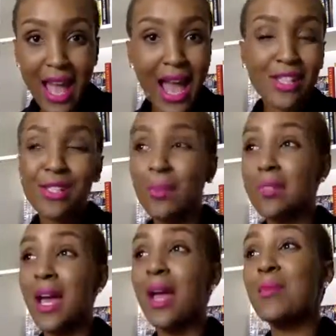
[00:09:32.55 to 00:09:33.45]
I
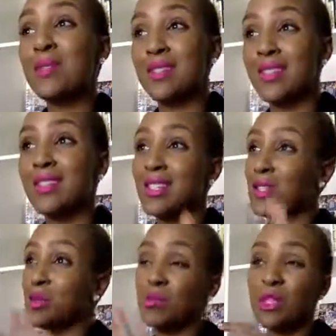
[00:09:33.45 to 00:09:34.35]
sometimes,
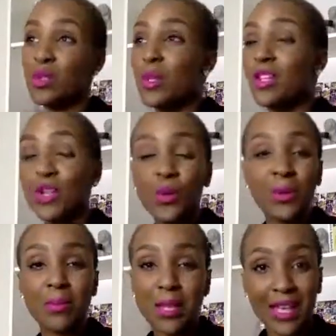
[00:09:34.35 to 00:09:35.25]
this between you
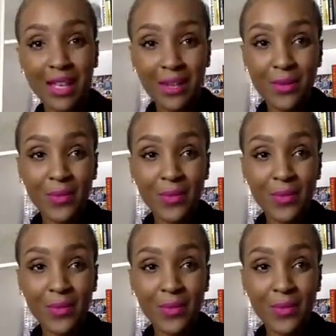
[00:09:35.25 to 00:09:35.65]
and me,